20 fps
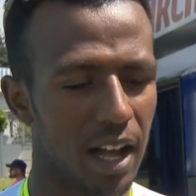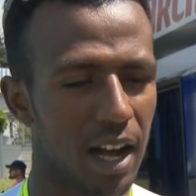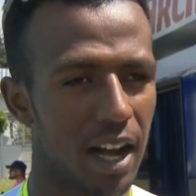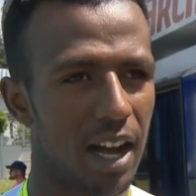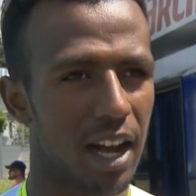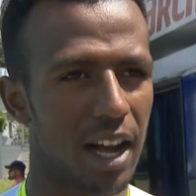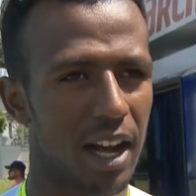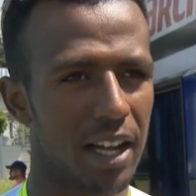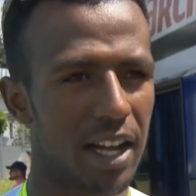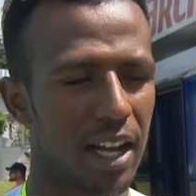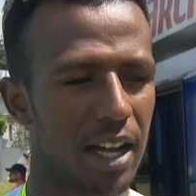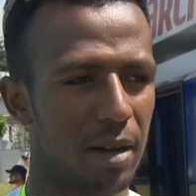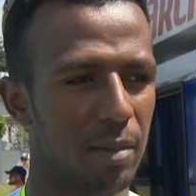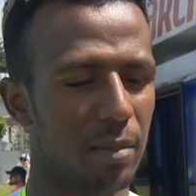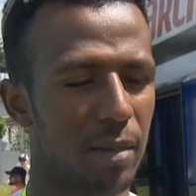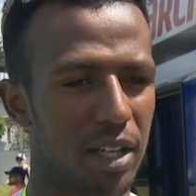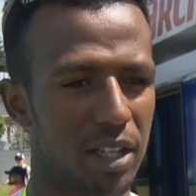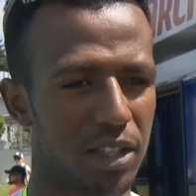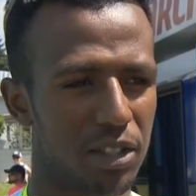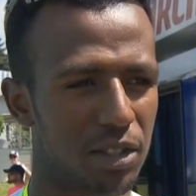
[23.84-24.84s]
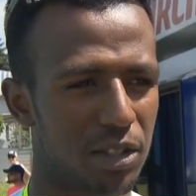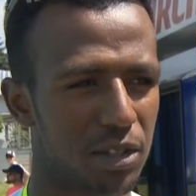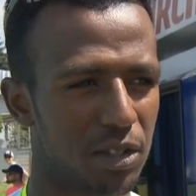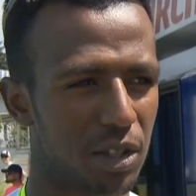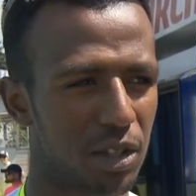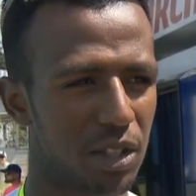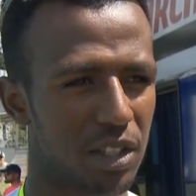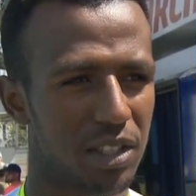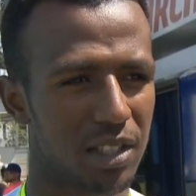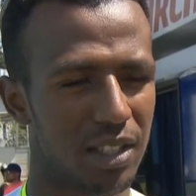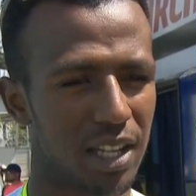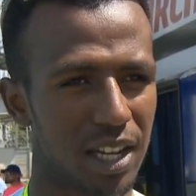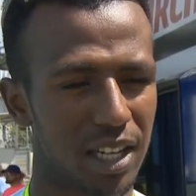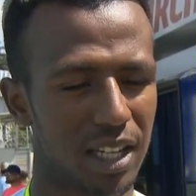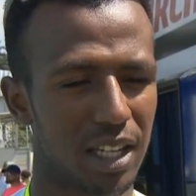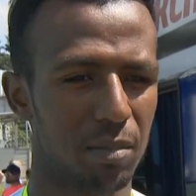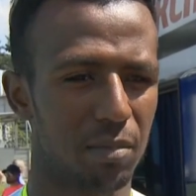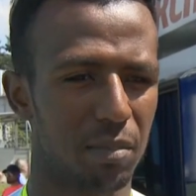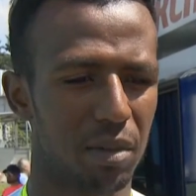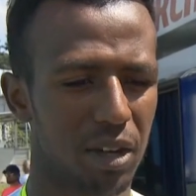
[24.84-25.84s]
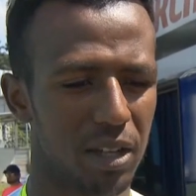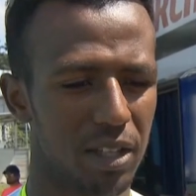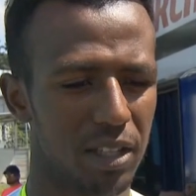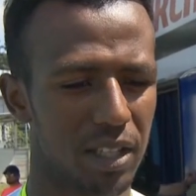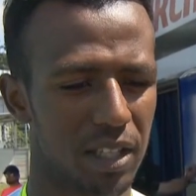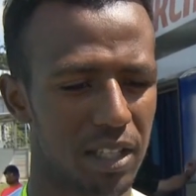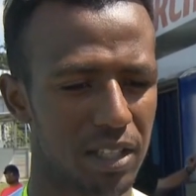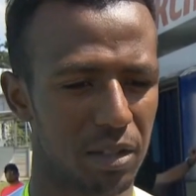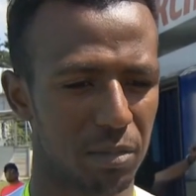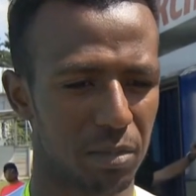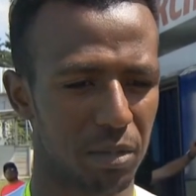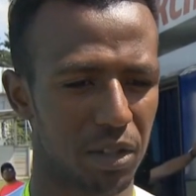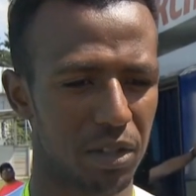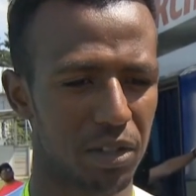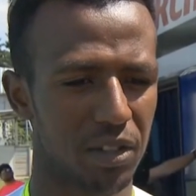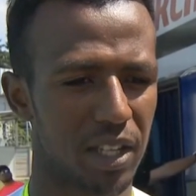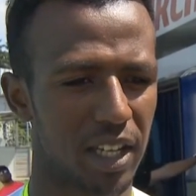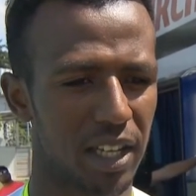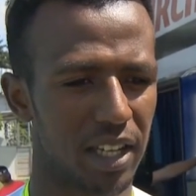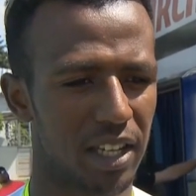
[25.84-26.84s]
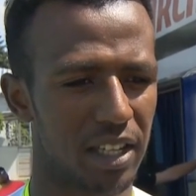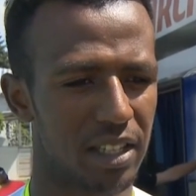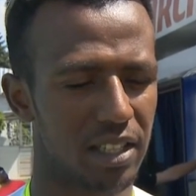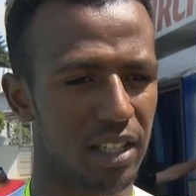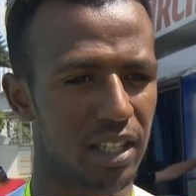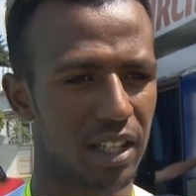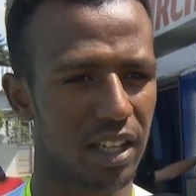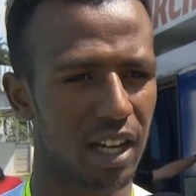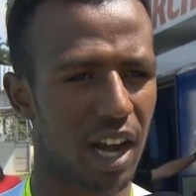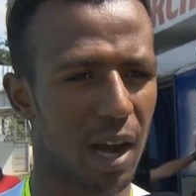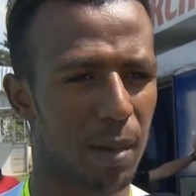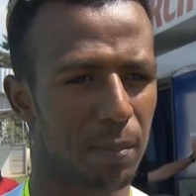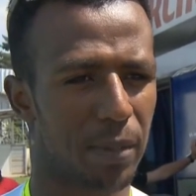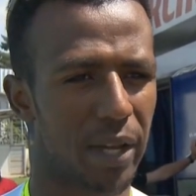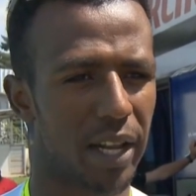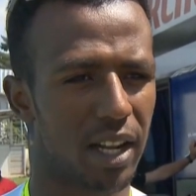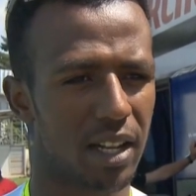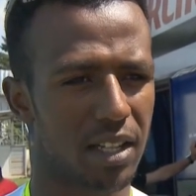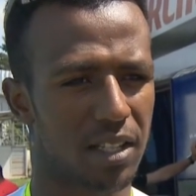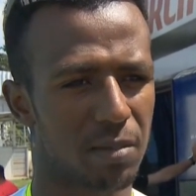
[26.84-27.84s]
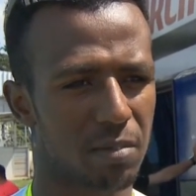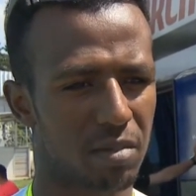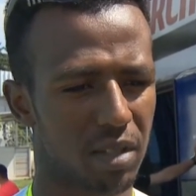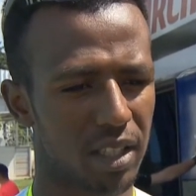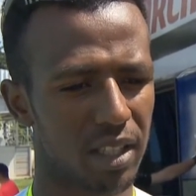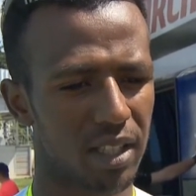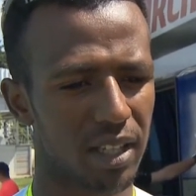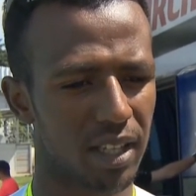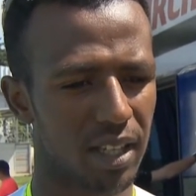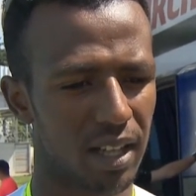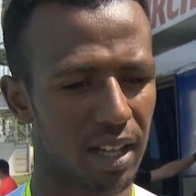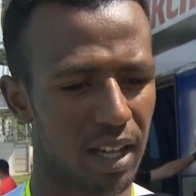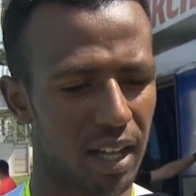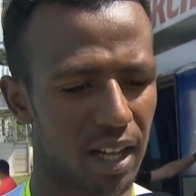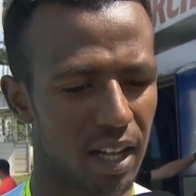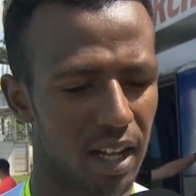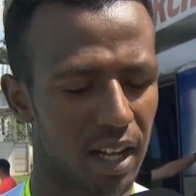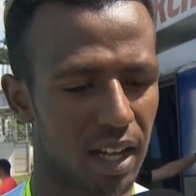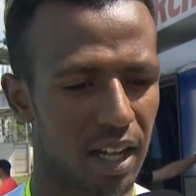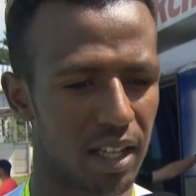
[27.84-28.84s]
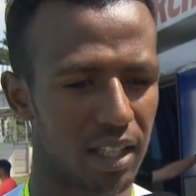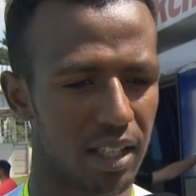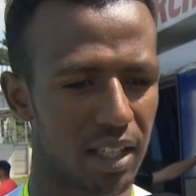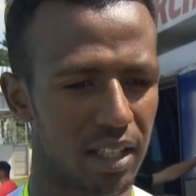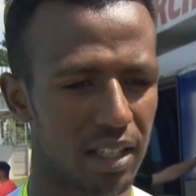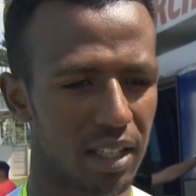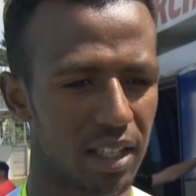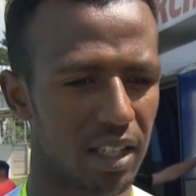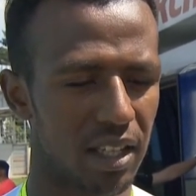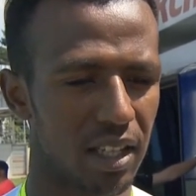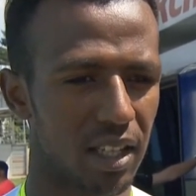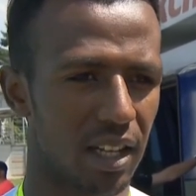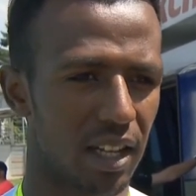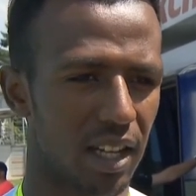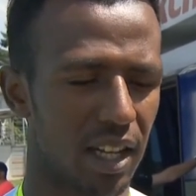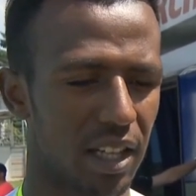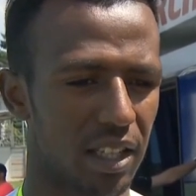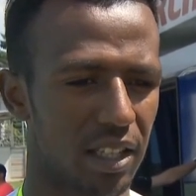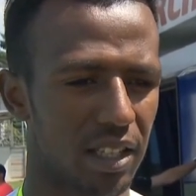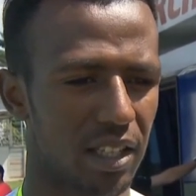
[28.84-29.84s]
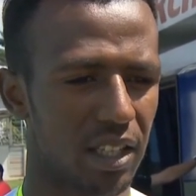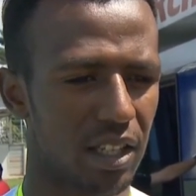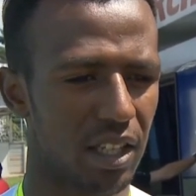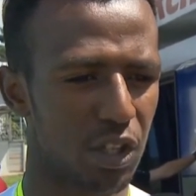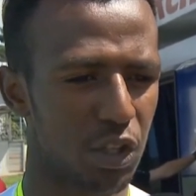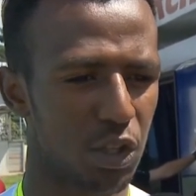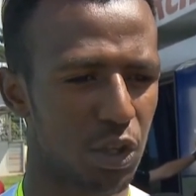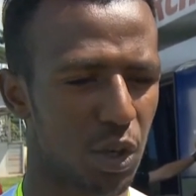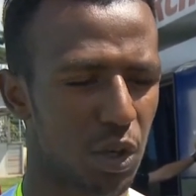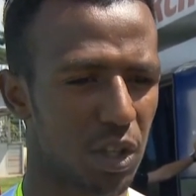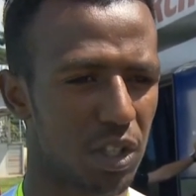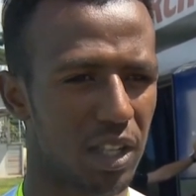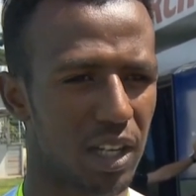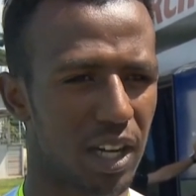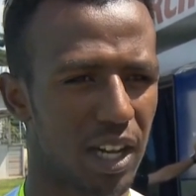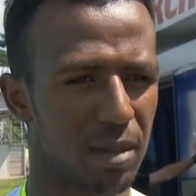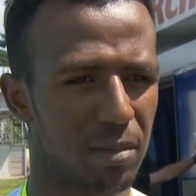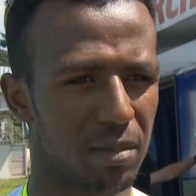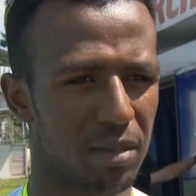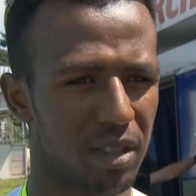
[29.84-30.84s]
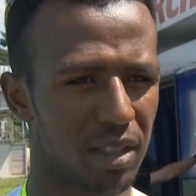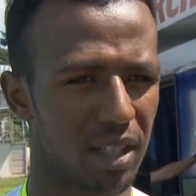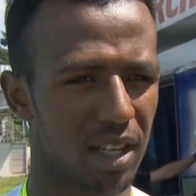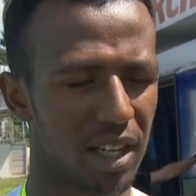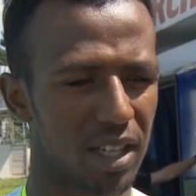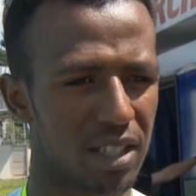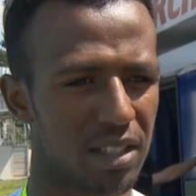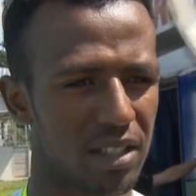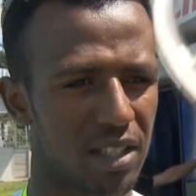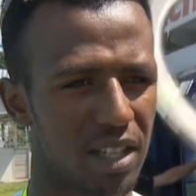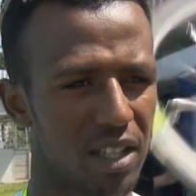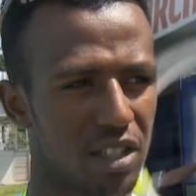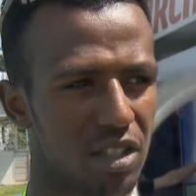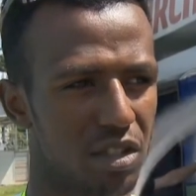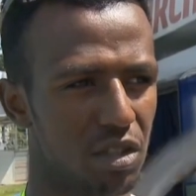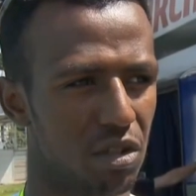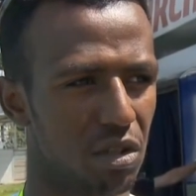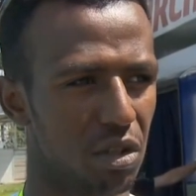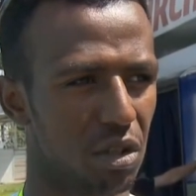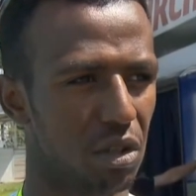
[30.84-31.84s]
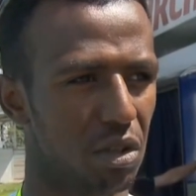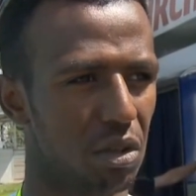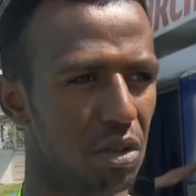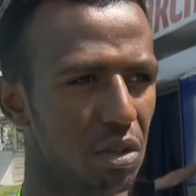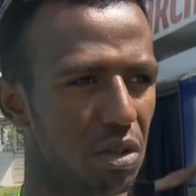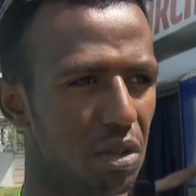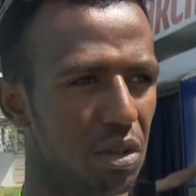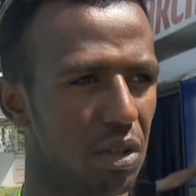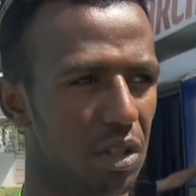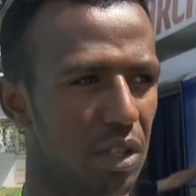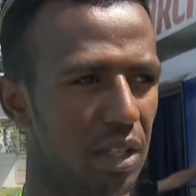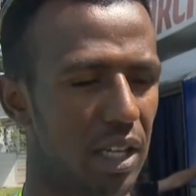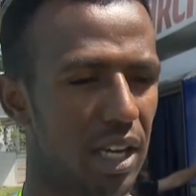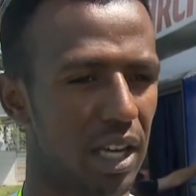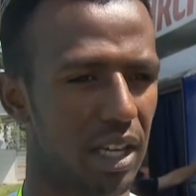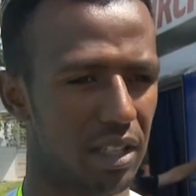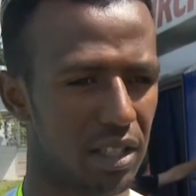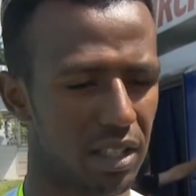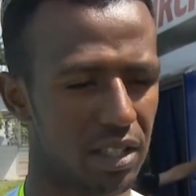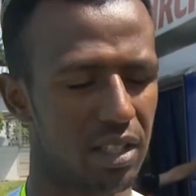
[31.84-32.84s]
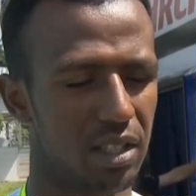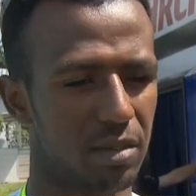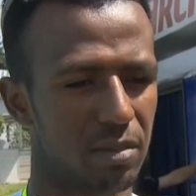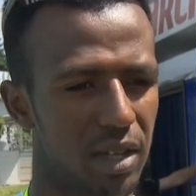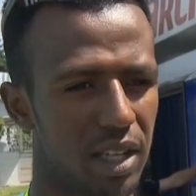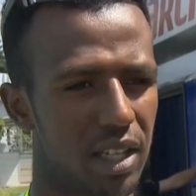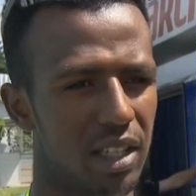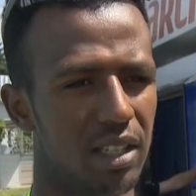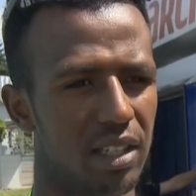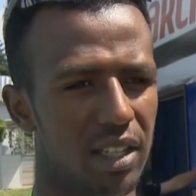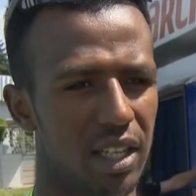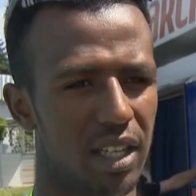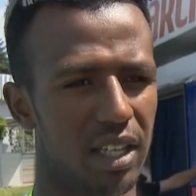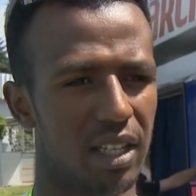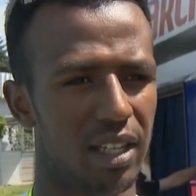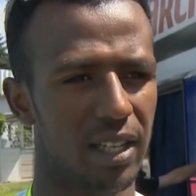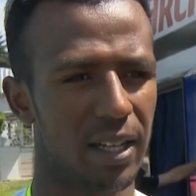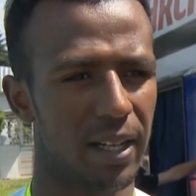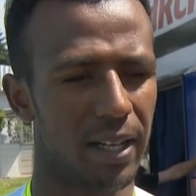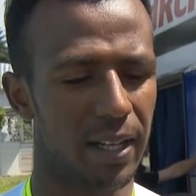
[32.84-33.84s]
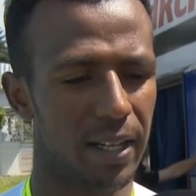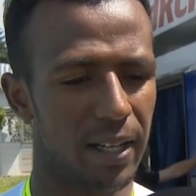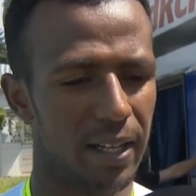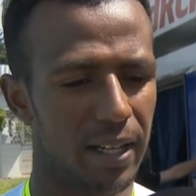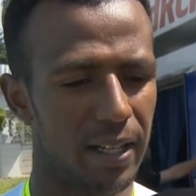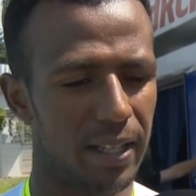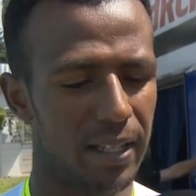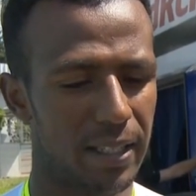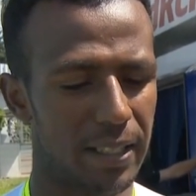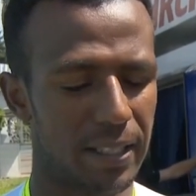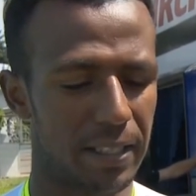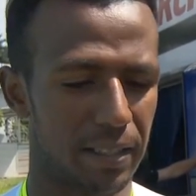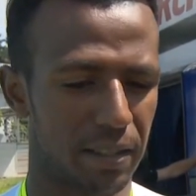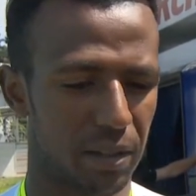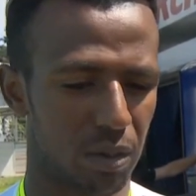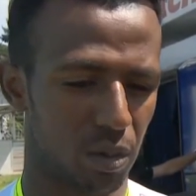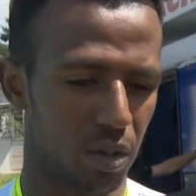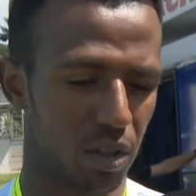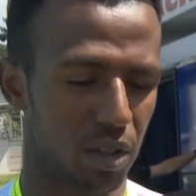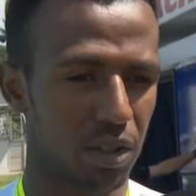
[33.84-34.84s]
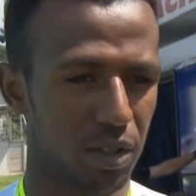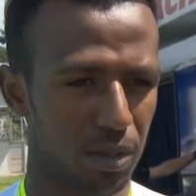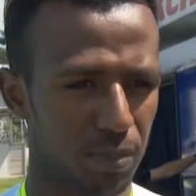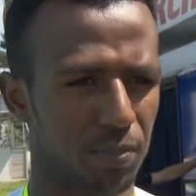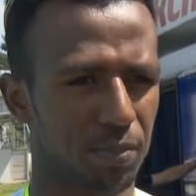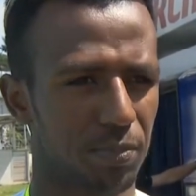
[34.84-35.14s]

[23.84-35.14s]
My strong cycling point is the most thing is in uphill sprint and then the short climb in the last stage. So yeah, this is my really good.